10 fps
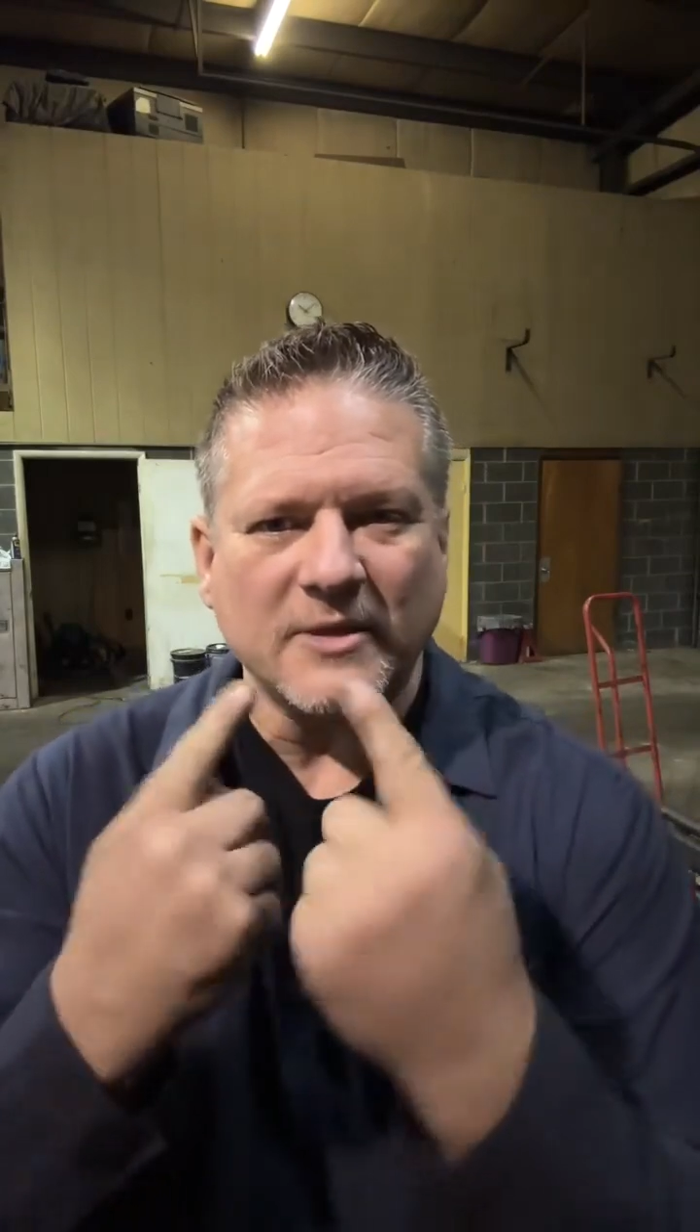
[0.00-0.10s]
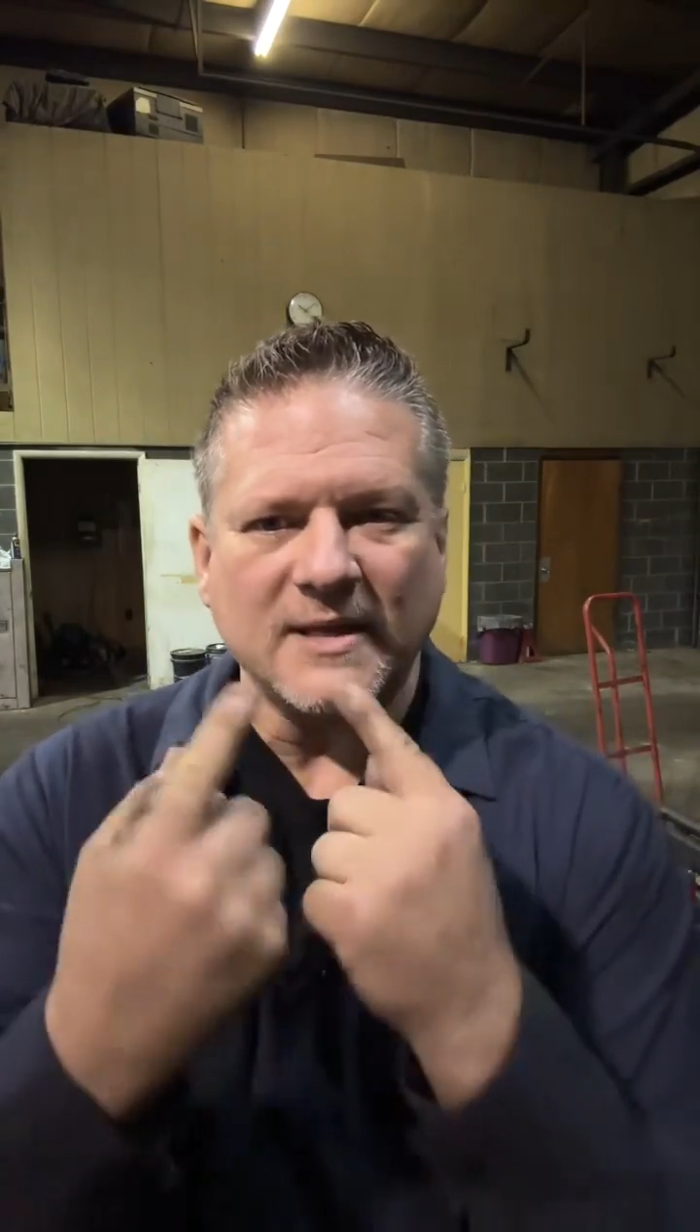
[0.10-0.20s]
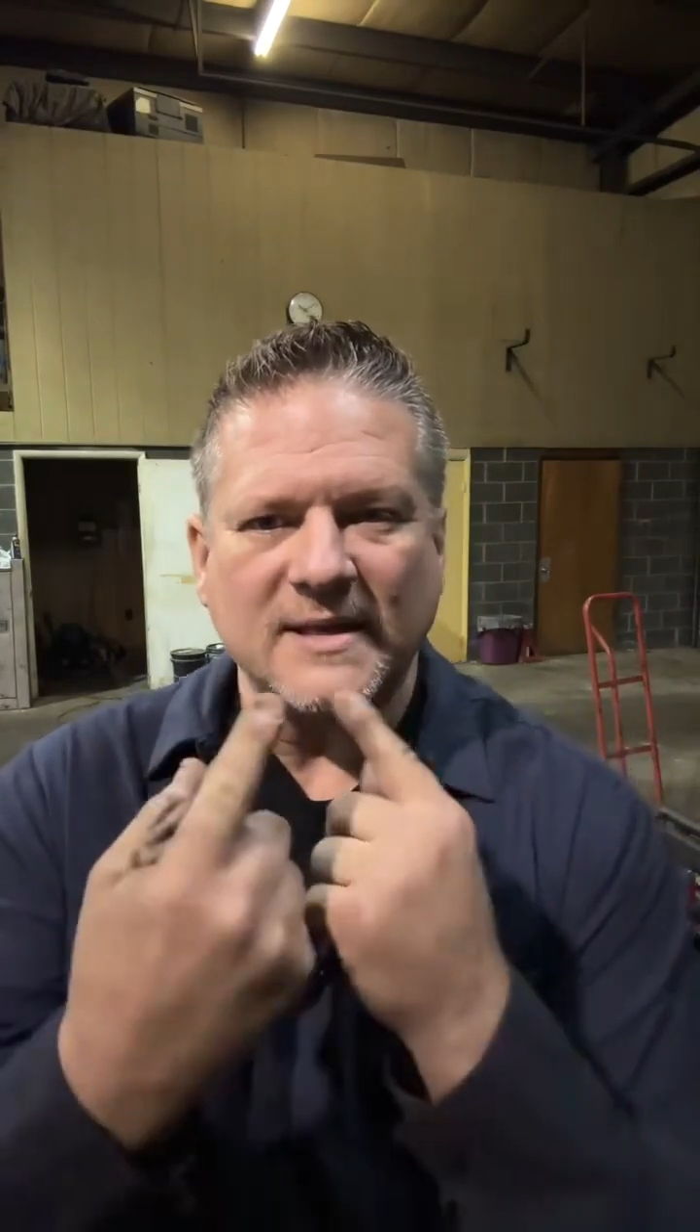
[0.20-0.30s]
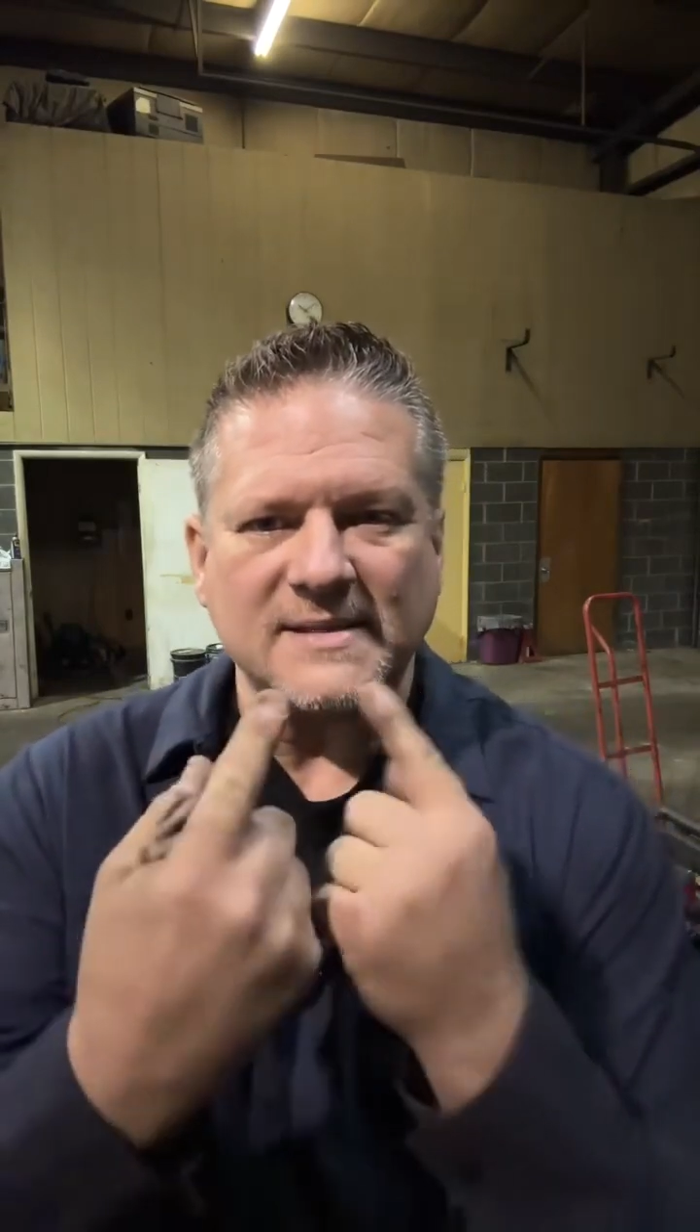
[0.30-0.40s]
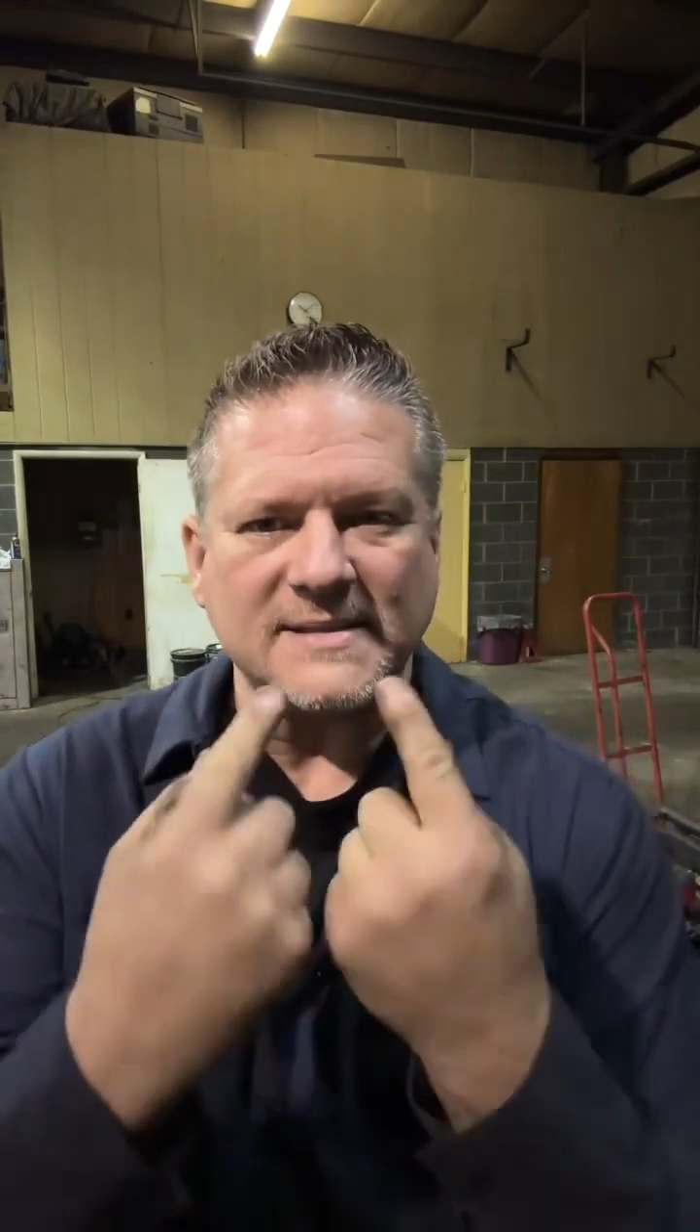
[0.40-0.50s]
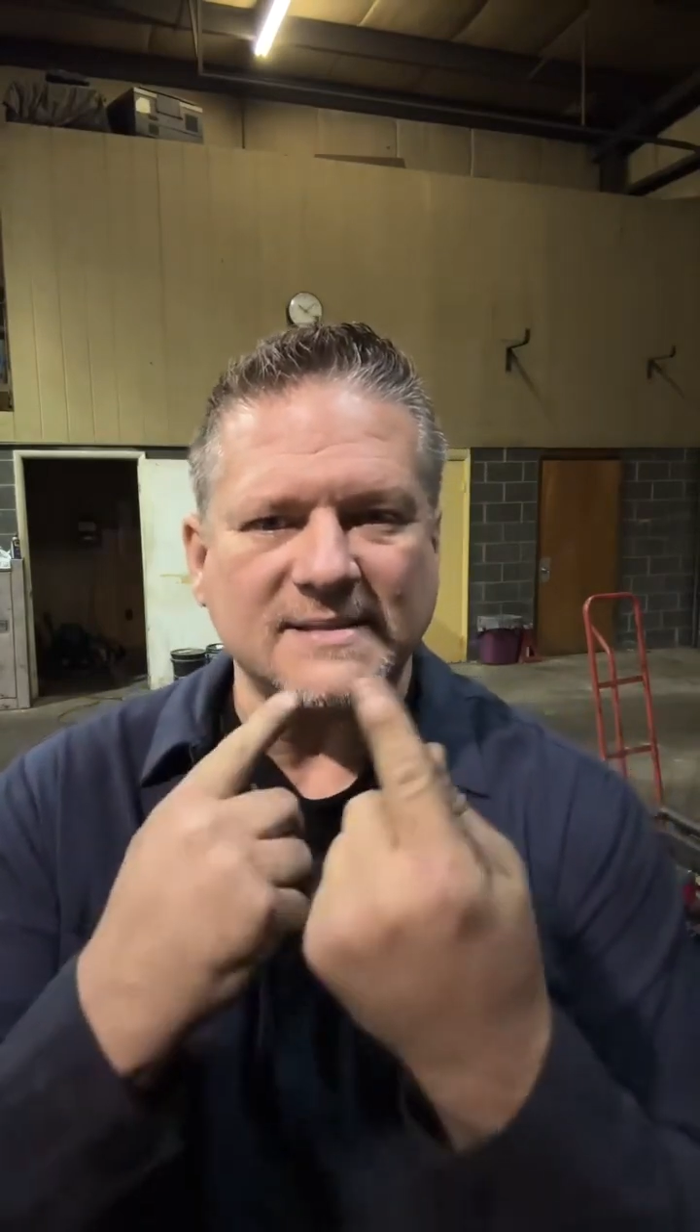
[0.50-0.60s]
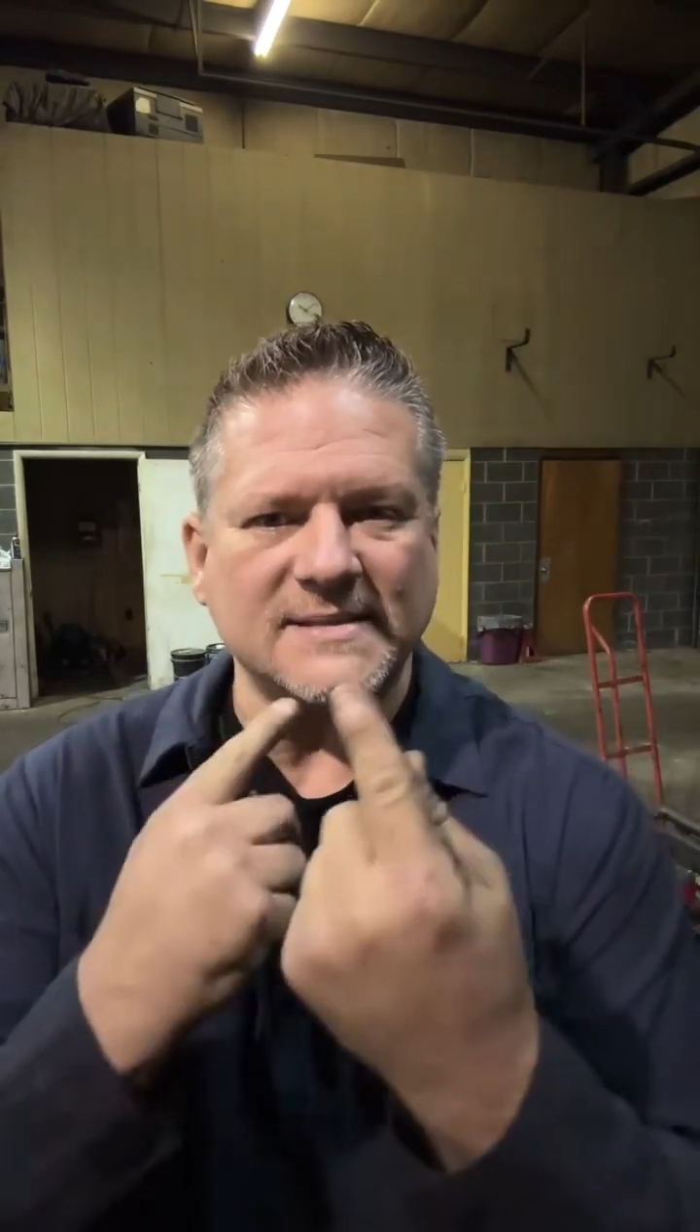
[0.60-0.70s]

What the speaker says: it does this